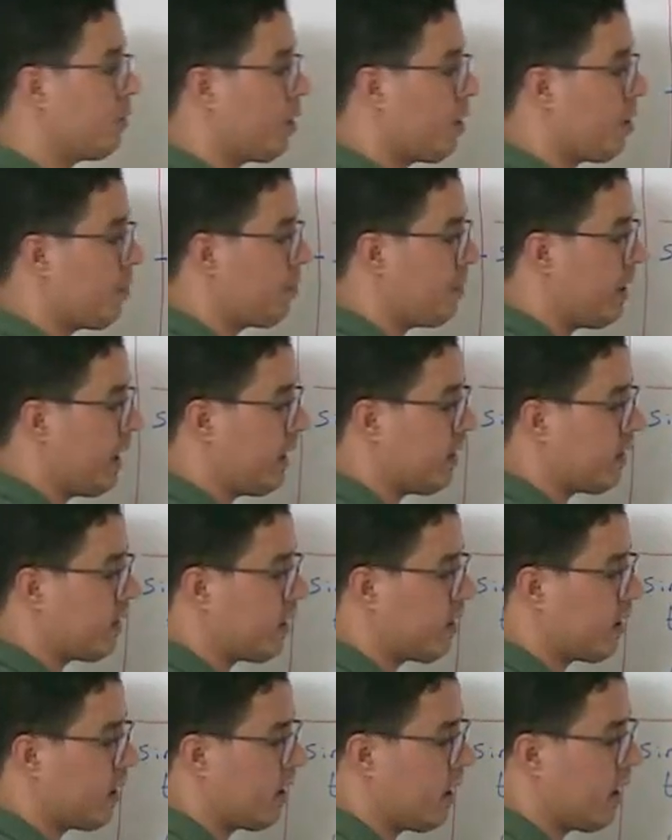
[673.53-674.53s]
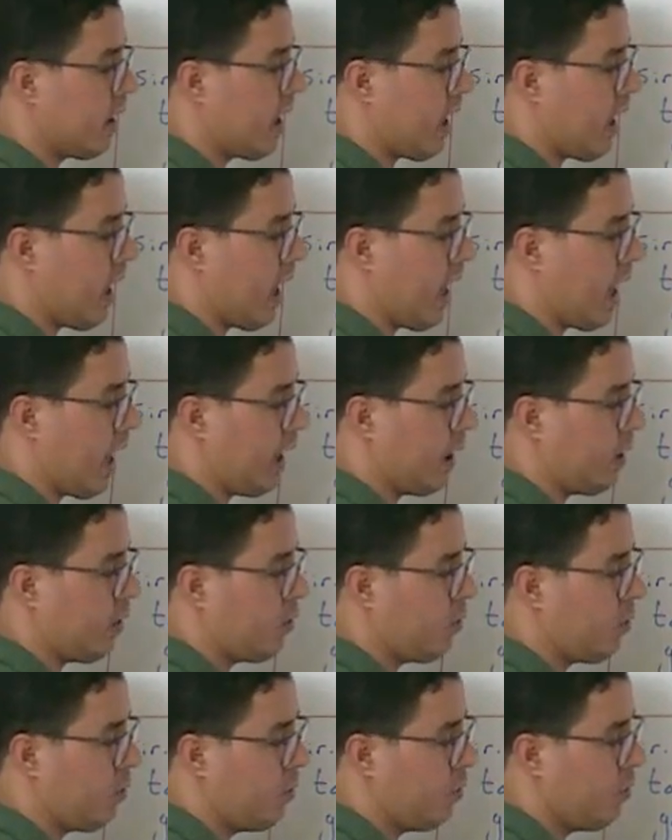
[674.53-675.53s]
complaints. I
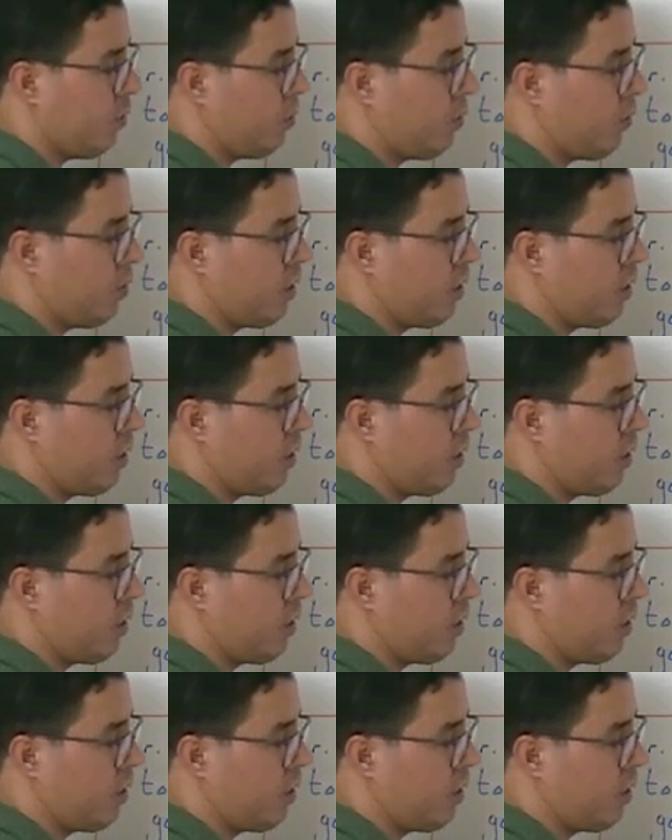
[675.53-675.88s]
do